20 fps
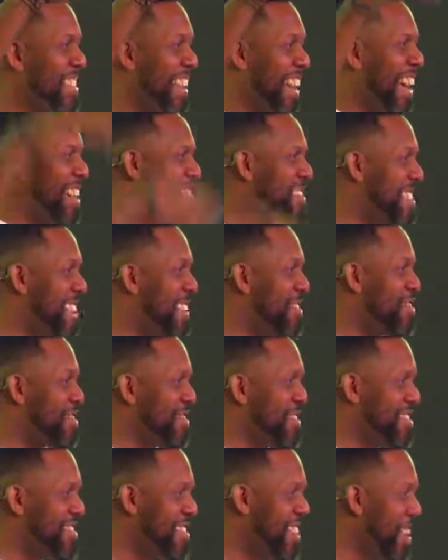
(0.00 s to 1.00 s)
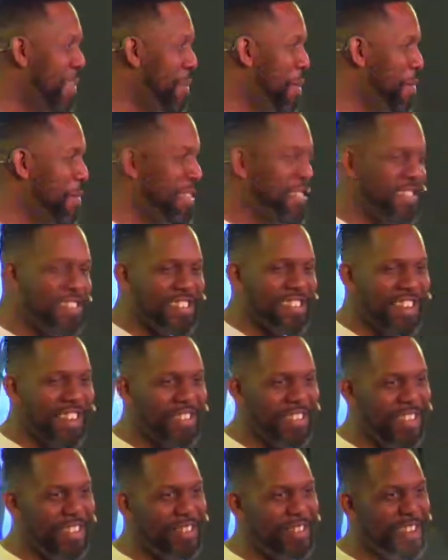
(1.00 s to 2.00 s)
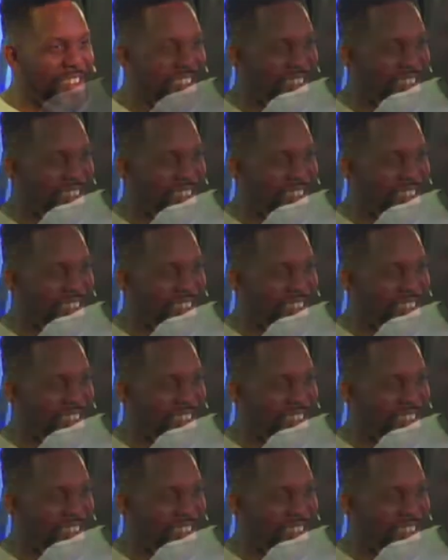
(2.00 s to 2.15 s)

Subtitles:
I said I was going to start my message out that way.